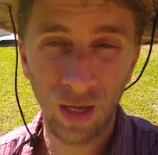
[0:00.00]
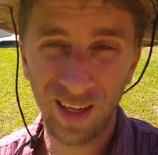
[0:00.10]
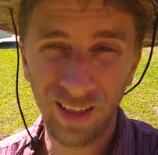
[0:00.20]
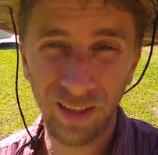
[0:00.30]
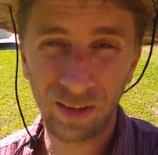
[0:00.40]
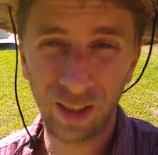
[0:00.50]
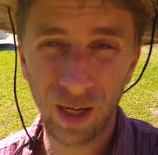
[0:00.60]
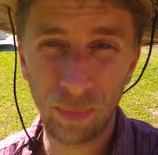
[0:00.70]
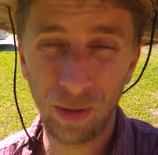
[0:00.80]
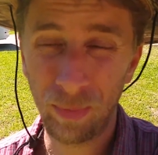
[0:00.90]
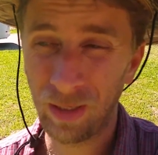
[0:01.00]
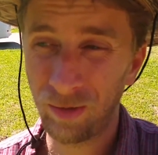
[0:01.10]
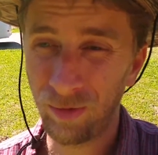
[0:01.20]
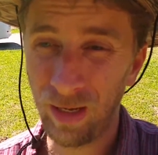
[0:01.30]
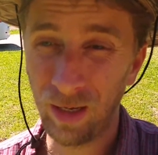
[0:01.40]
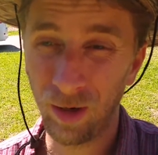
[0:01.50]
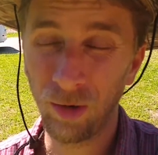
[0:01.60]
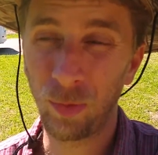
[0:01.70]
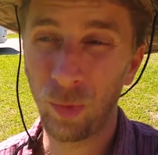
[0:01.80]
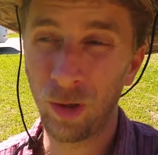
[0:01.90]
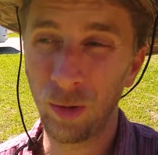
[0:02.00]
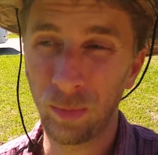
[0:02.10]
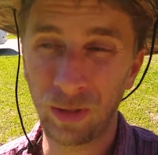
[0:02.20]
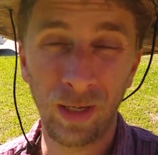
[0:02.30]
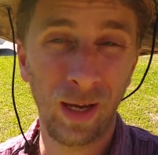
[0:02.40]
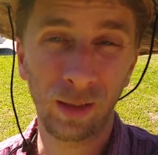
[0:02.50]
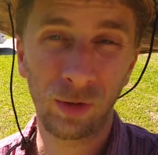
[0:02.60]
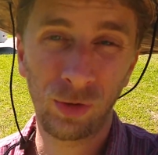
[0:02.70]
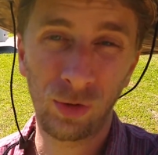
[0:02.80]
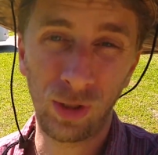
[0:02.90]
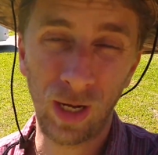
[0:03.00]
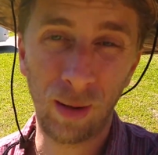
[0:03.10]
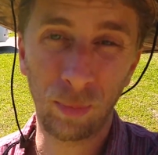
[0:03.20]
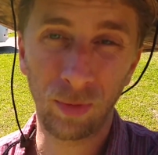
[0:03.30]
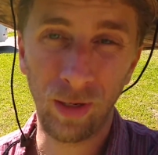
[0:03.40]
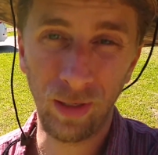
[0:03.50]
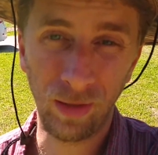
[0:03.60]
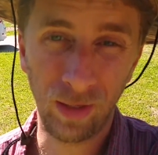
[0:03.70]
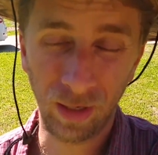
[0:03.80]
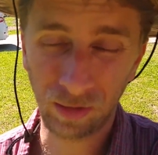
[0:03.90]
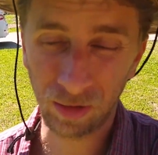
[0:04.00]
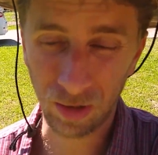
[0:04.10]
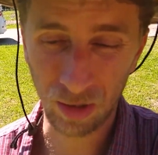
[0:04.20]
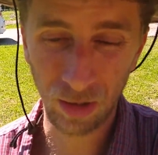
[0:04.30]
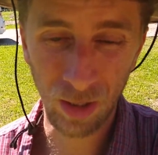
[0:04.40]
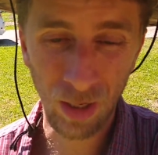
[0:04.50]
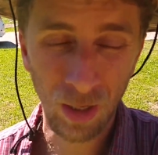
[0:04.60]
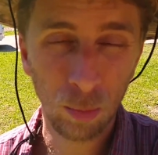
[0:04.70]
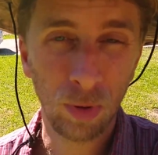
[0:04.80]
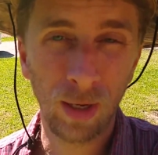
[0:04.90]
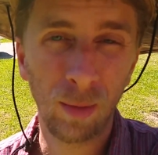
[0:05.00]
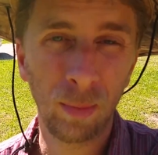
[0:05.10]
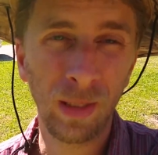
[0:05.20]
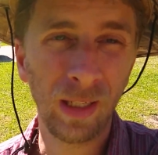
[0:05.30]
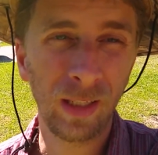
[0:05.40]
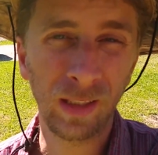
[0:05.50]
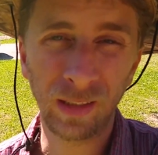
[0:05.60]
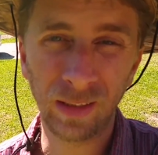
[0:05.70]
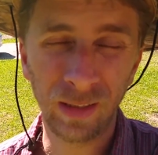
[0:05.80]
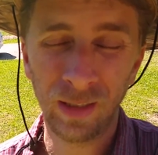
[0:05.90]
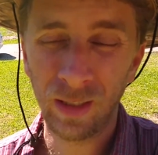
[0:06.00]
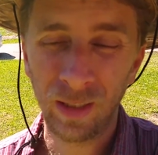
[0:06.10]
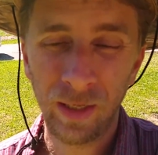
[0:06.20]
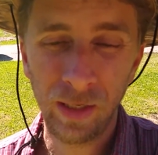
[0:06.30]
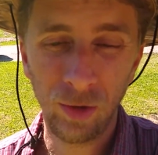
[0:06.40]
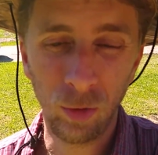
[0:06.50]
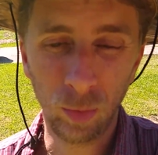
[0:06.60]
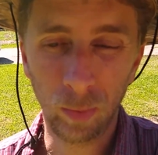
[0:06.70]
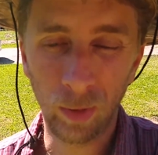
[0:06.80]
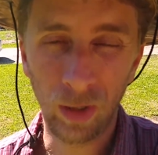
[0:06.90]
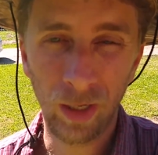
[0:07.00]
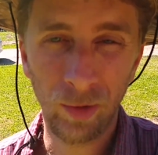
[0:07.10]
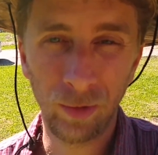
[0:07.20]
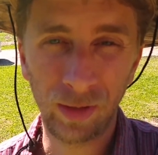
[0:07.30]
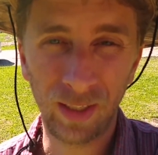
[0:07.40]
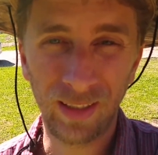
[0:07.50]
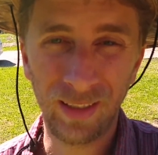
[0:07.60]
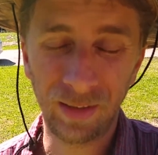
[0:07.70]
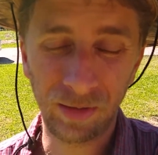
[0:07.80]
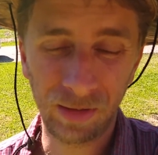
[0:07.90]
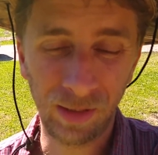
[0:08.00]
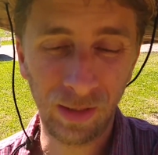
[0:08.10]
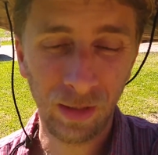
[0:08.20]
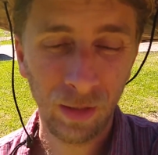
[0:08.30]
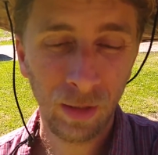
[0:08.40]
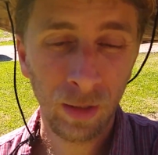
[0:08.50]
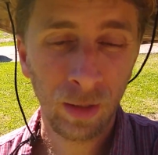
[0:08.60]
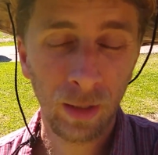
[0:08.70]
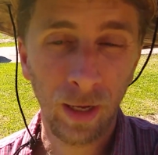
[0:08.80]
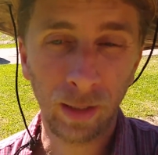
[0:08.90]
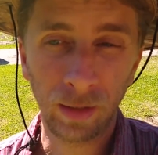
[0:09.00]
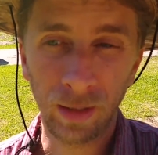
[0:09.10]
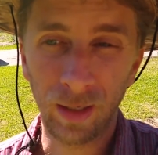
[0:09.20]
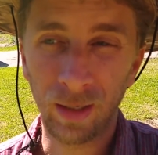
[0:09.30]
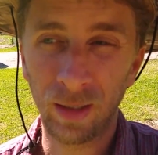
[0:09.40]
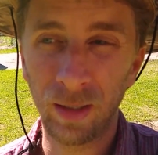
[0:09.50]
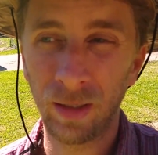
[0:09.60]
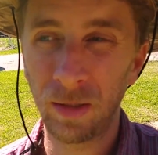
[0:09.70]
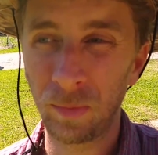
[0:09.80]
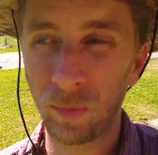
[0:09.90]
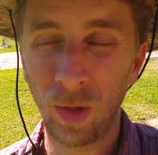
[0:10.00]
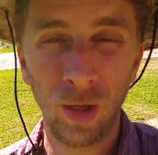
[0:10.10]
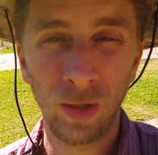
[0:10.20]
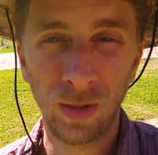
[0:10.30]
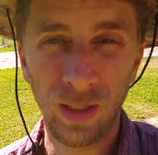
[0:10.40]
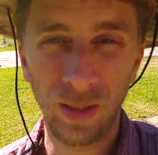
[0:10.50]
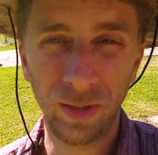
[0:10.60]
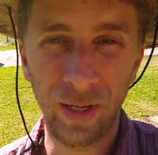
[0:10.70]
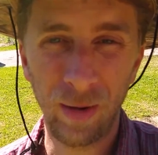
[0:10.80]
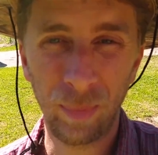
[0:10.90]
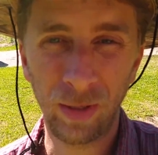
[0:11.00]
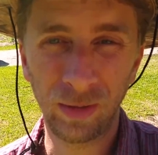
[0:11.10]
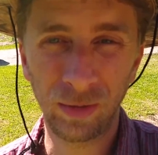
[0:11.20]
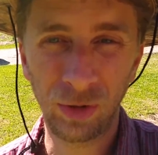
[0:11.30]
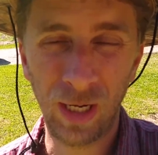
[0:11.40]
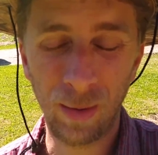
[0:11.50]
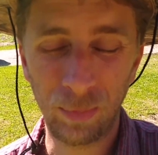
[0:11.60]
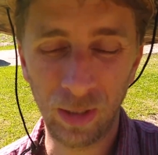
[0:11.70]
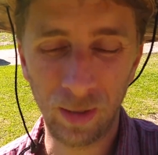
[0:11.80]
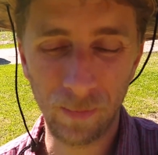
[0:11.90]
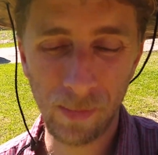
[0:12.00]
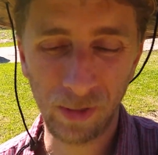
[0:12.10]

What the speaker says: At least a couple of big fat earthworms got chop-rated that I saw. Probably innumerable others that I didn't see got tilled up and chopped up.